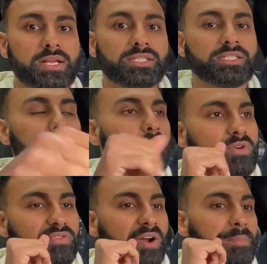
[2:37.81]

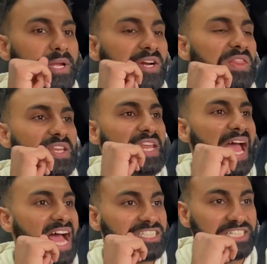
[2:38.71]
subwoofer up here on the
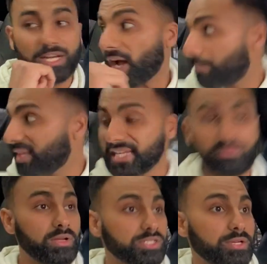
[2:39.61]
dash, and I
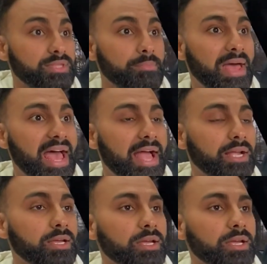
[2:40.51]
believe also in the back,